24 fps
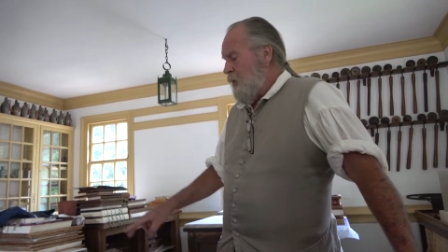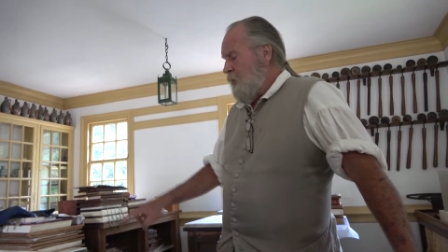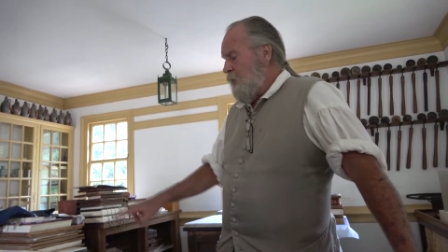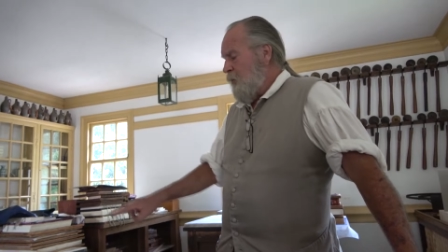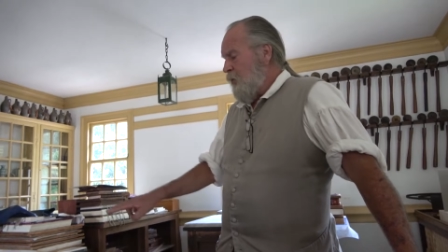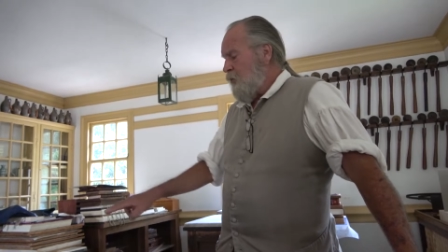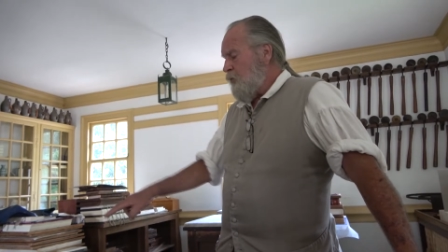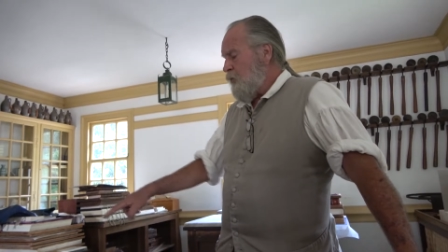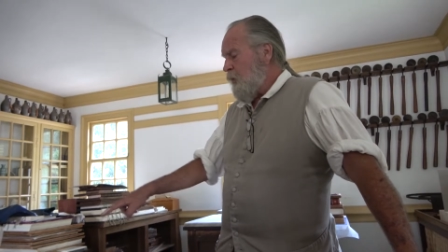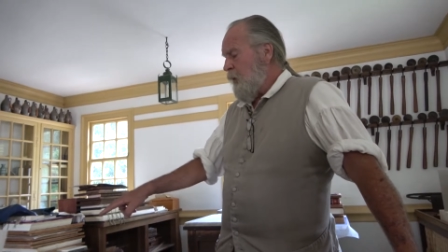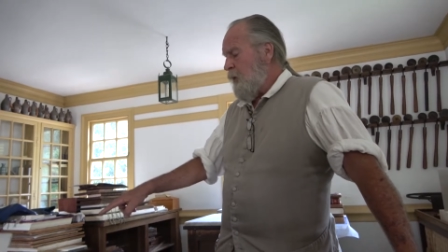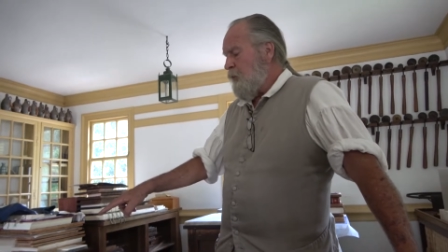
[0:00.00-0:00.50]

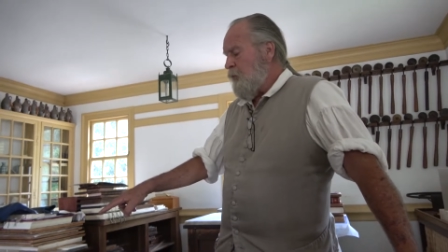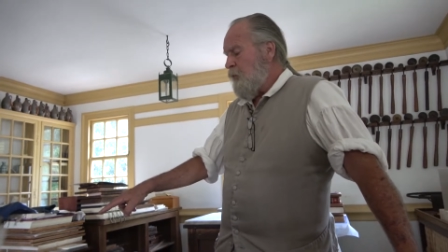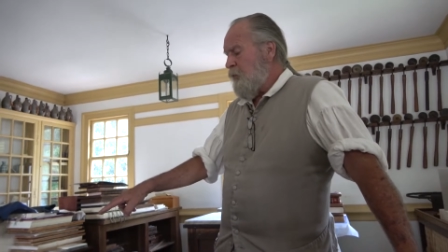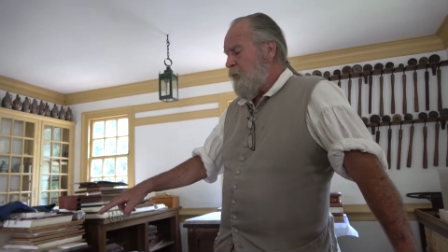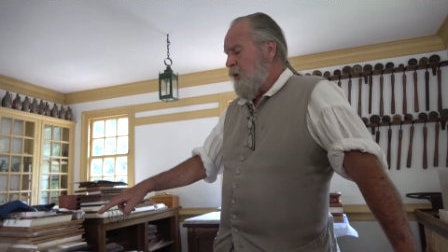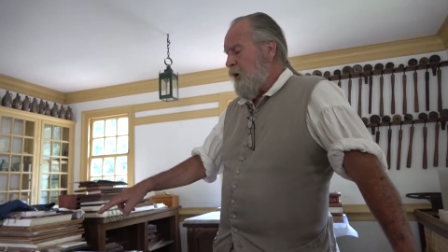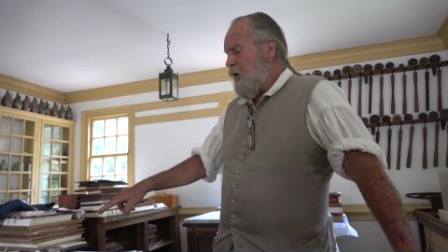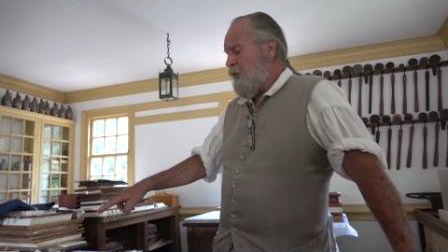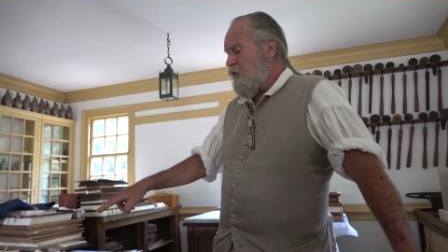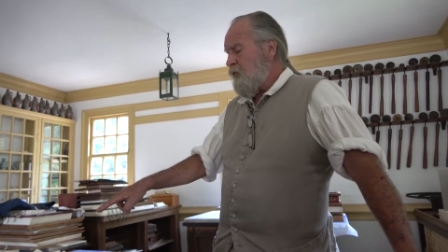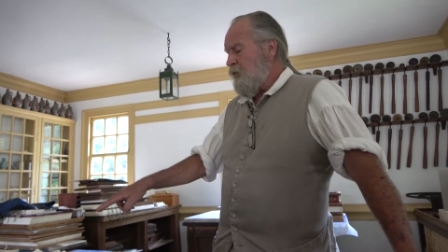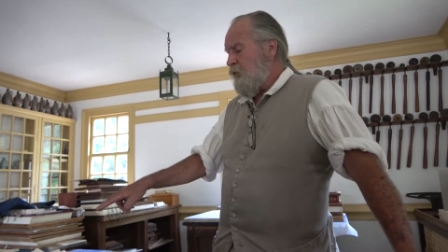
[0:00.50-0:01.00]
Most
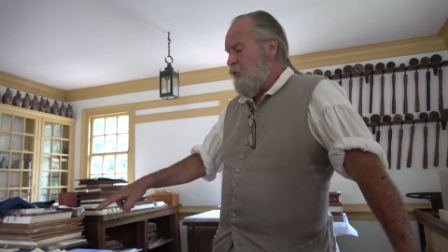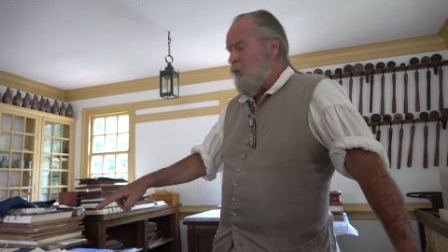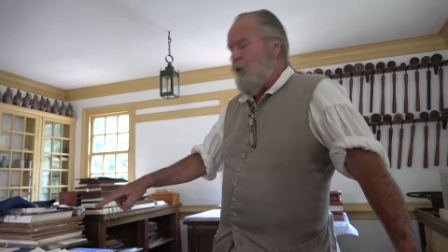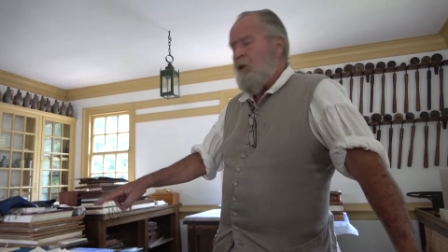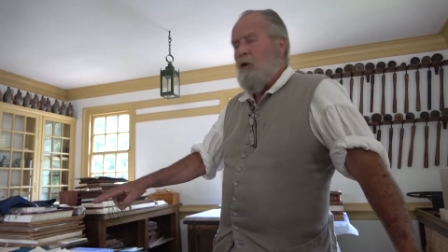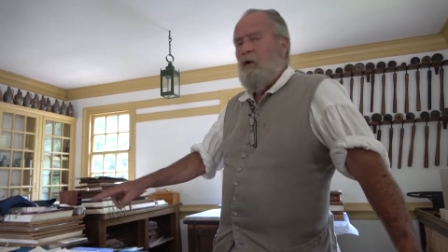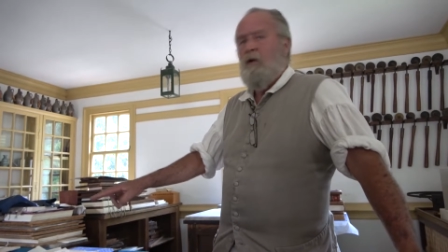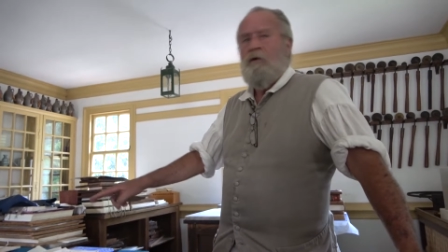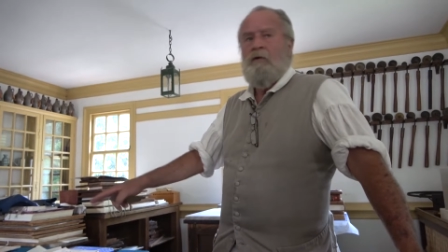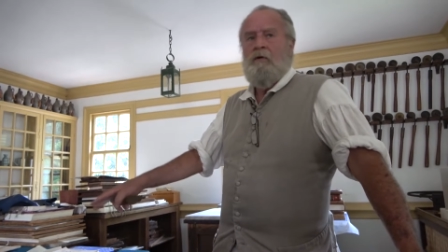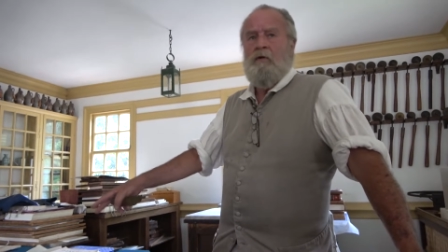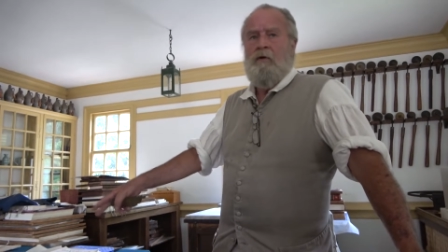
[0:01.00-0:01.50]
paperbacks are
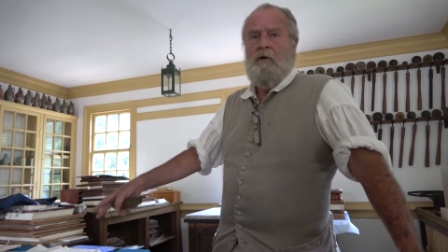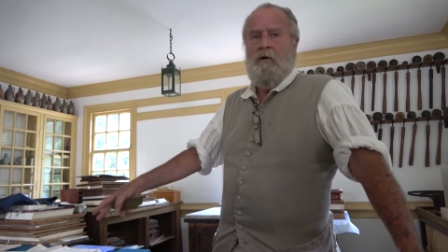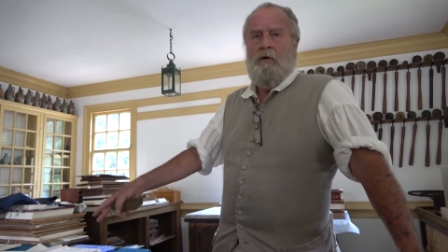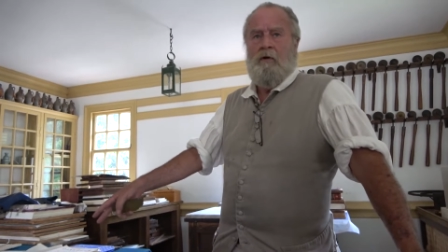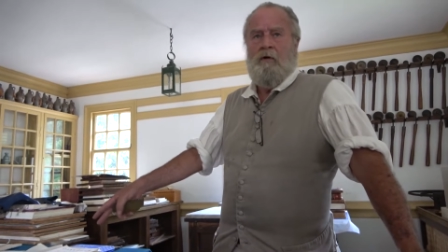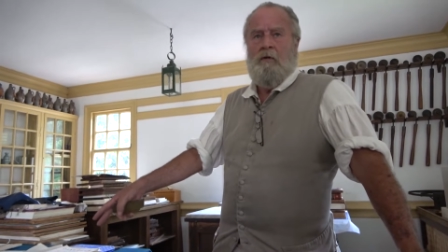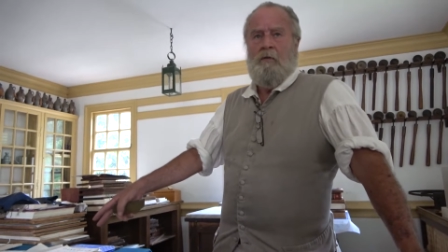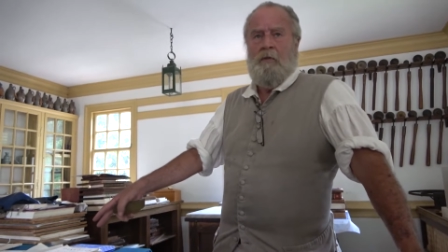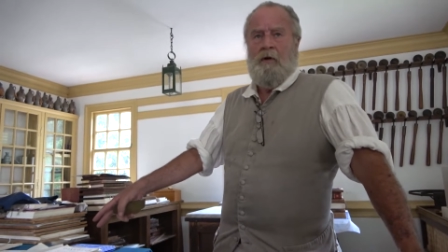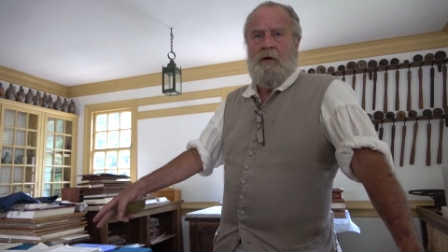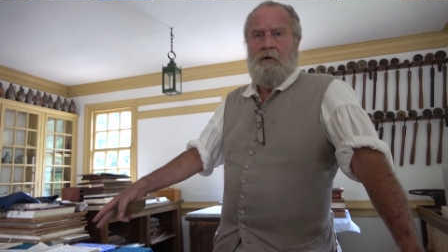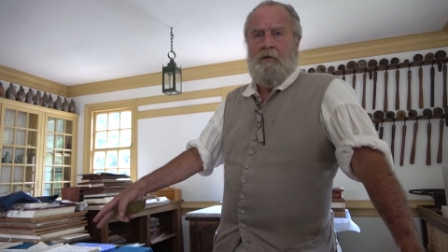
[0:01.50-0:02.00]
well under
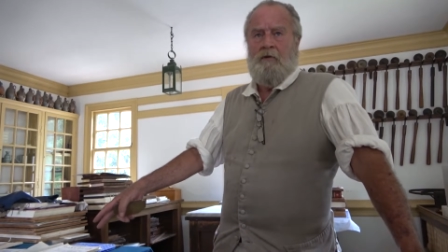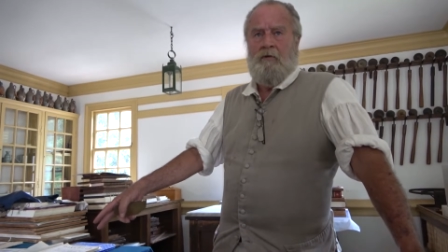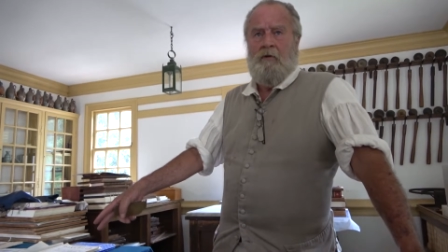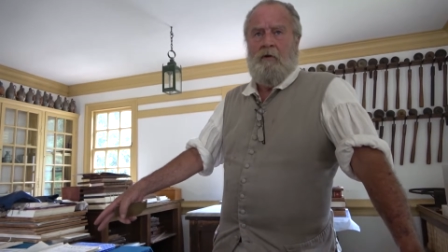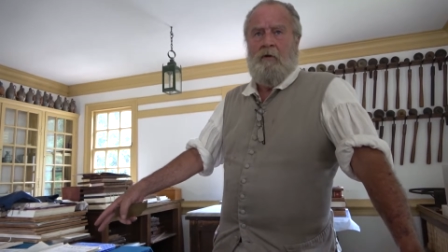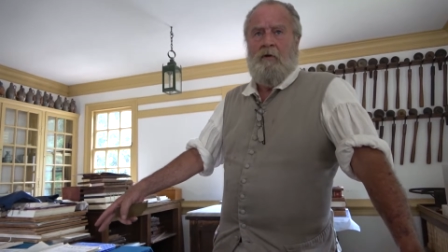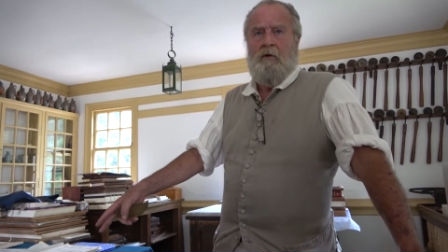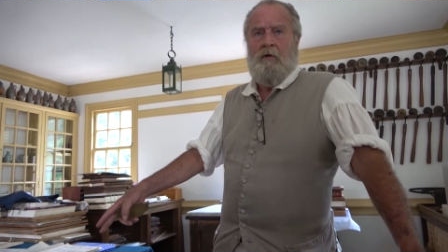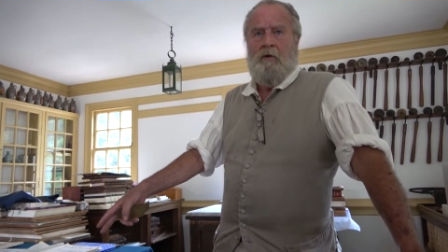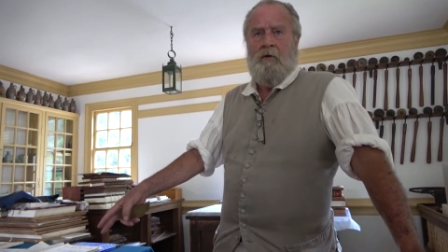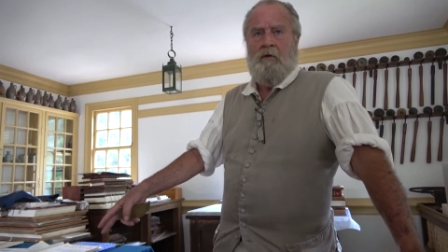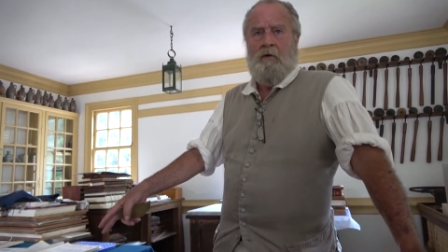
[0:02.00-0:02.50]
100 pages
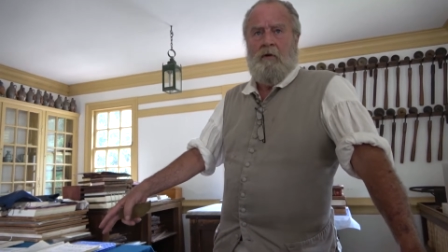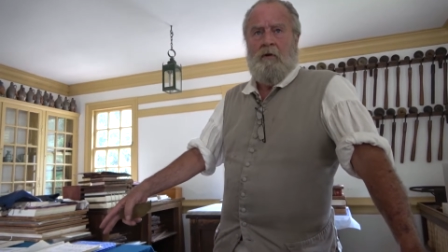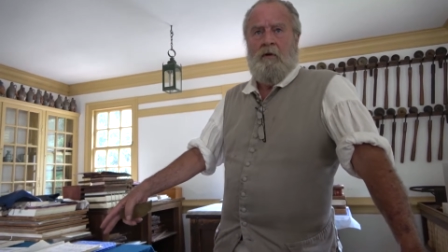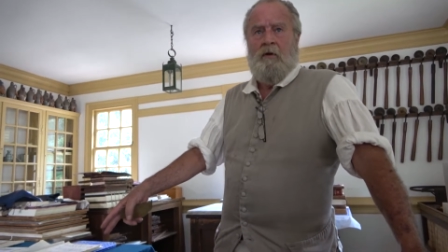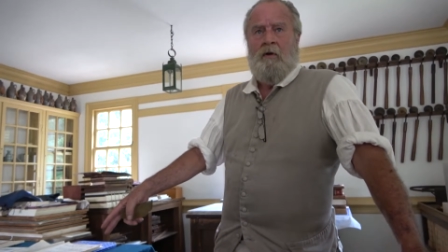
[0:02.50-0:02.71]
long,